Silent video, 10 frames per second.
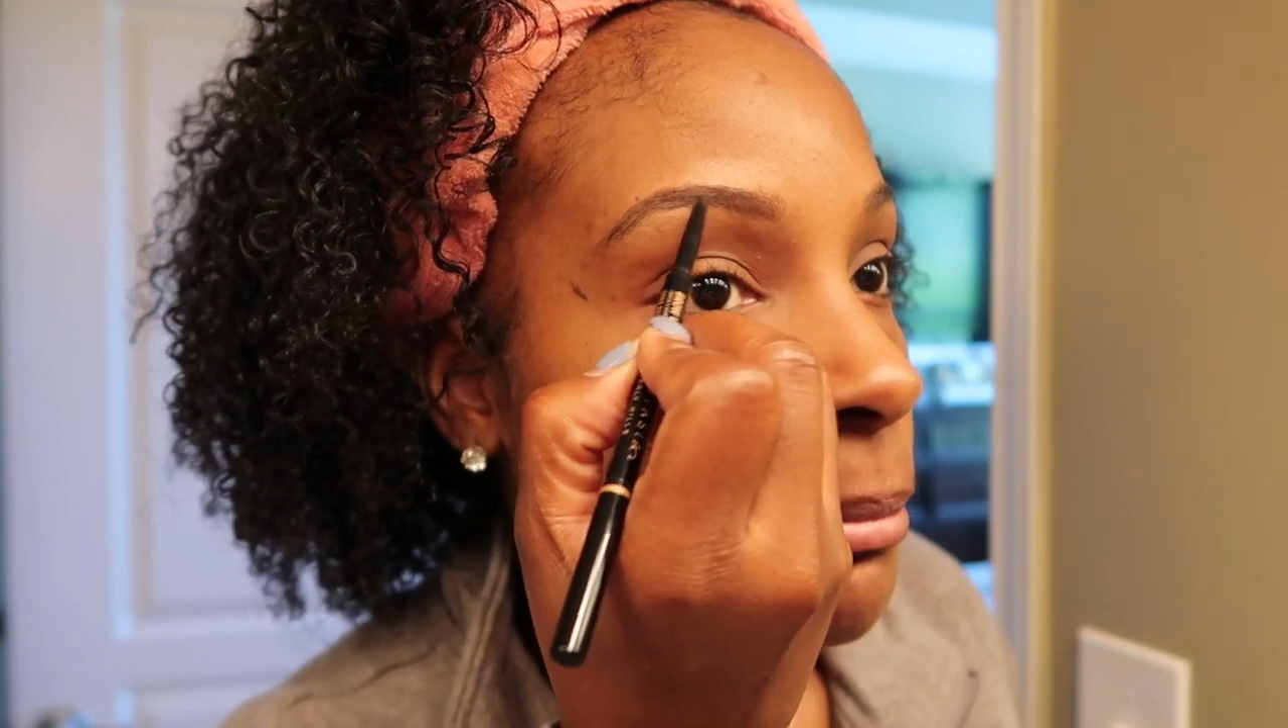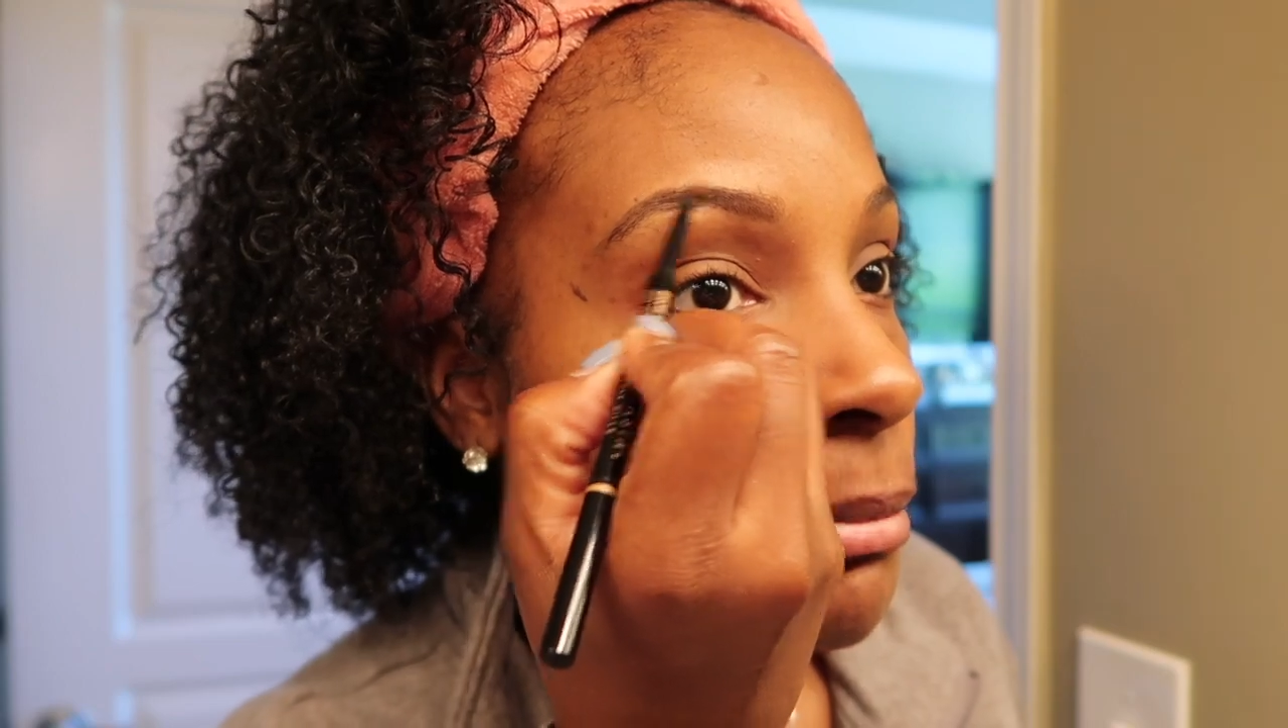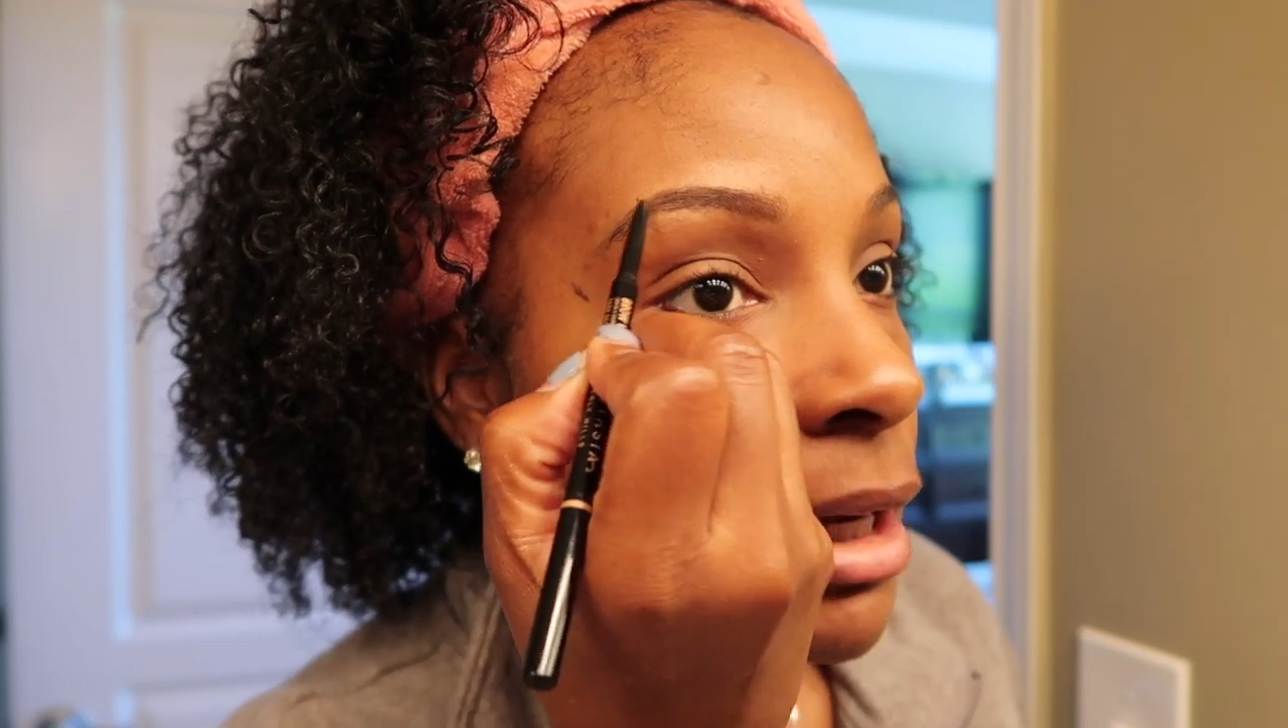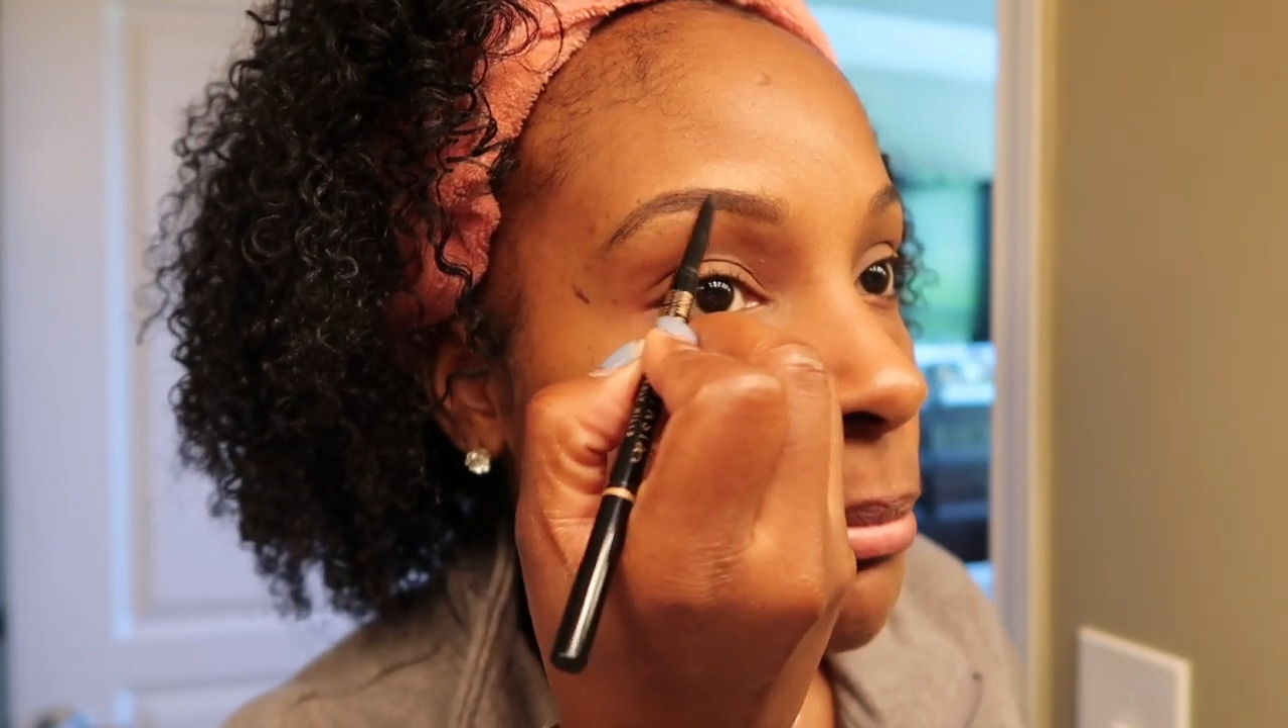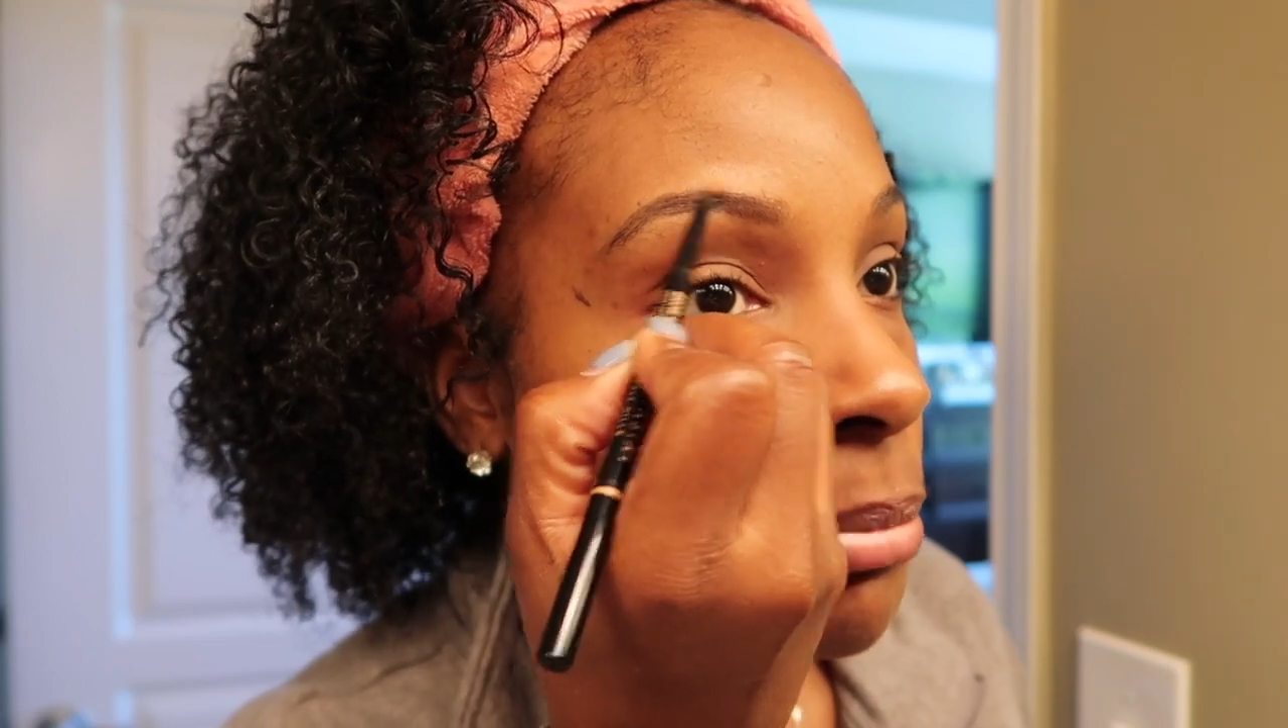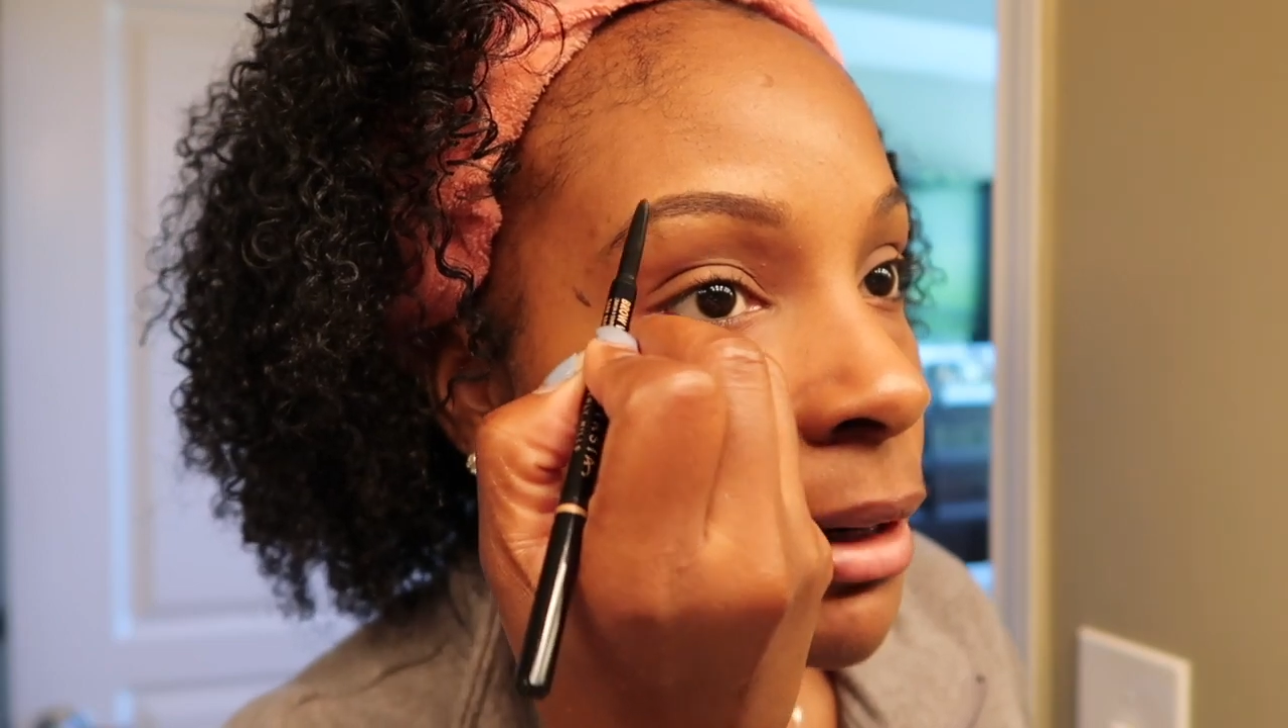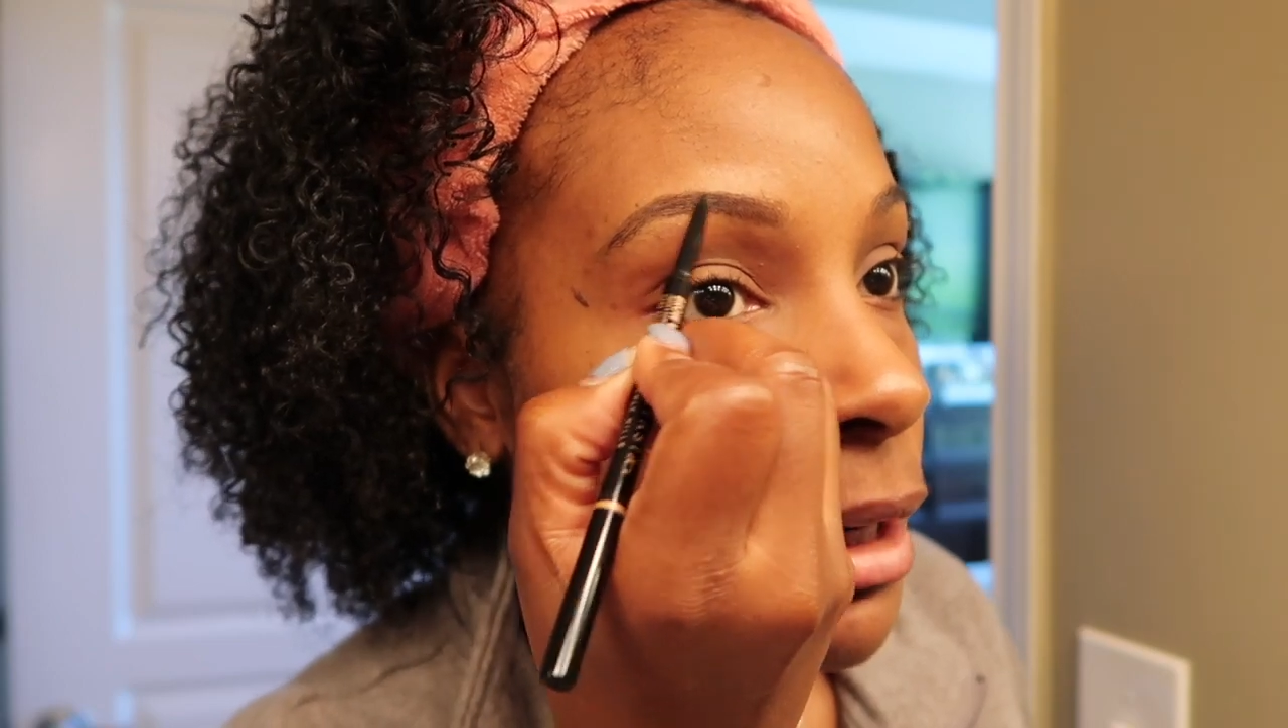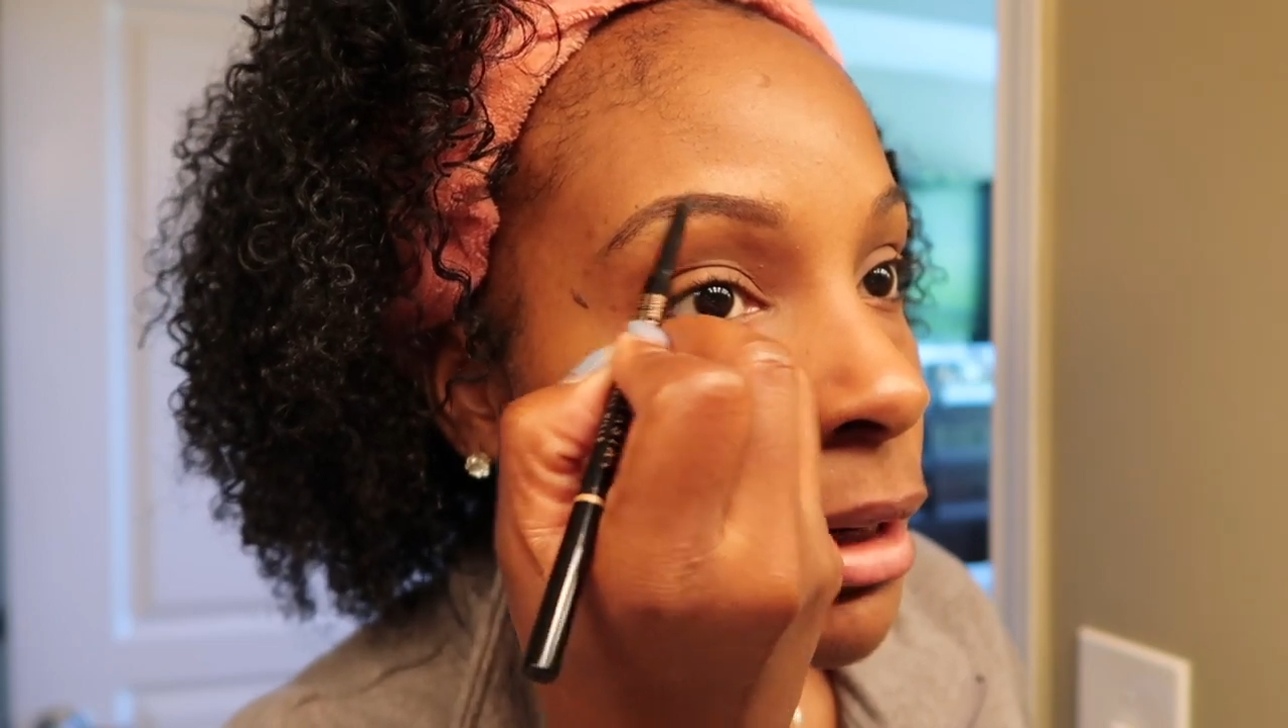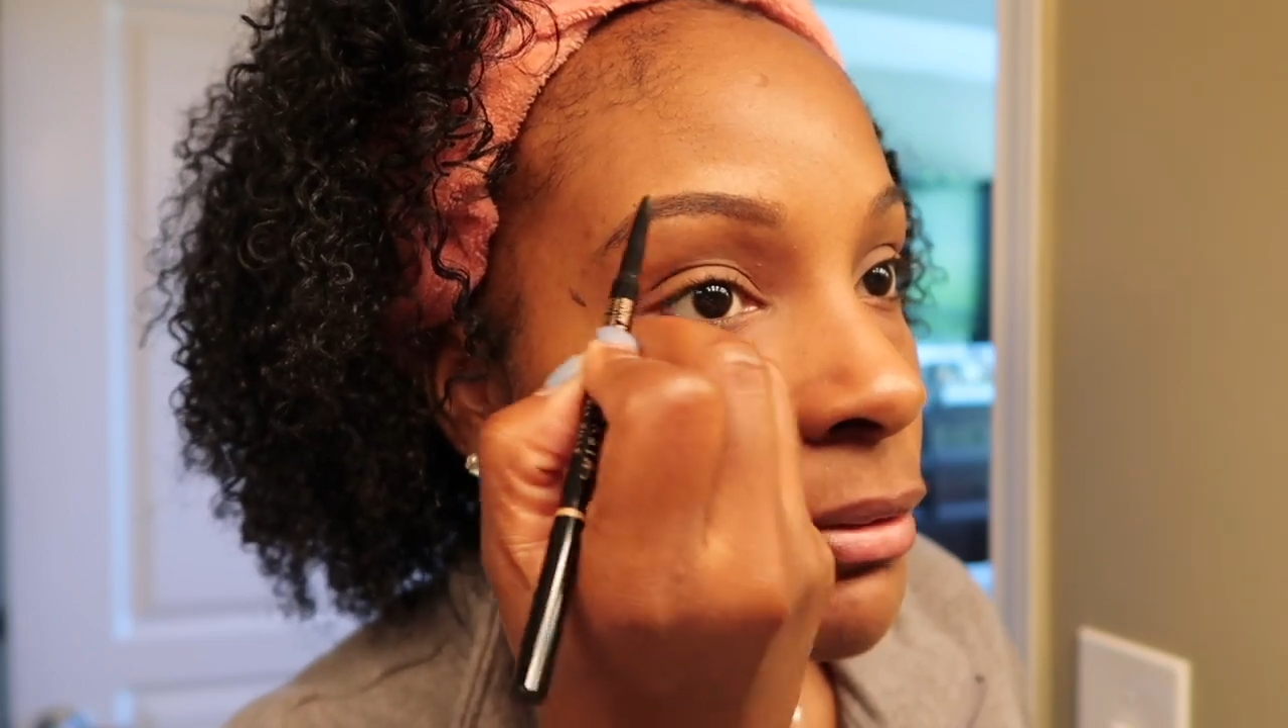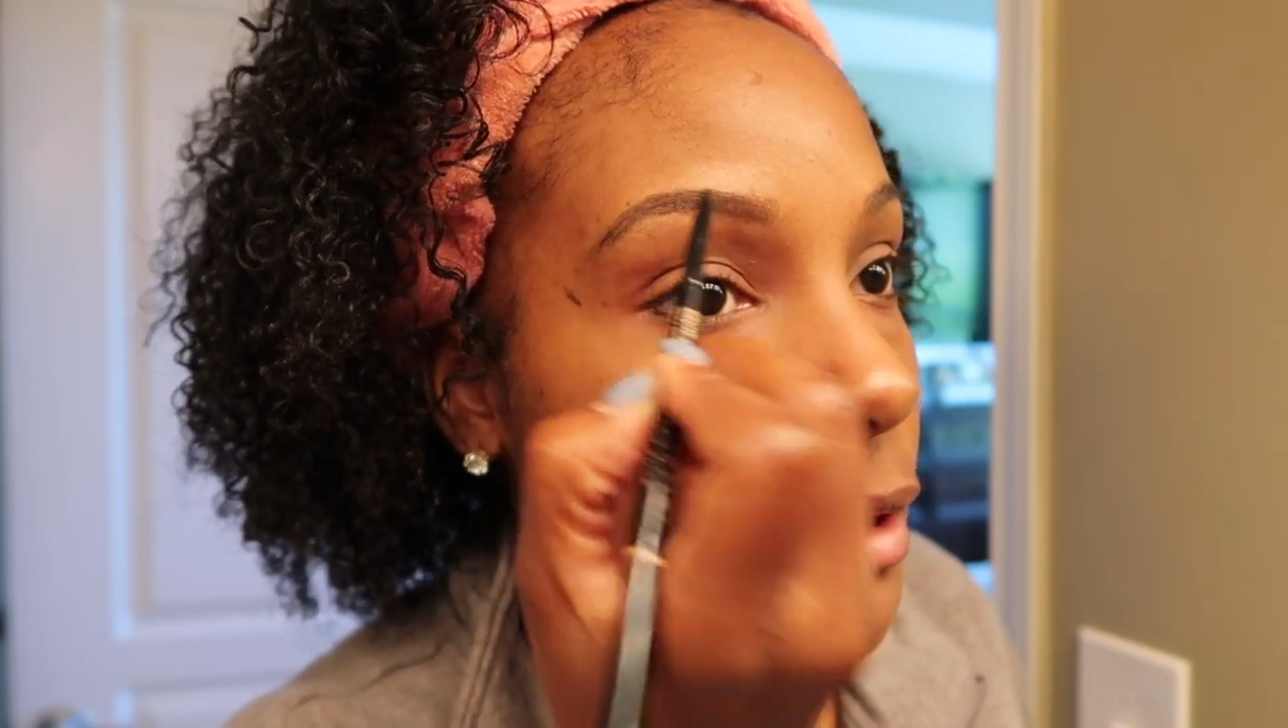my brow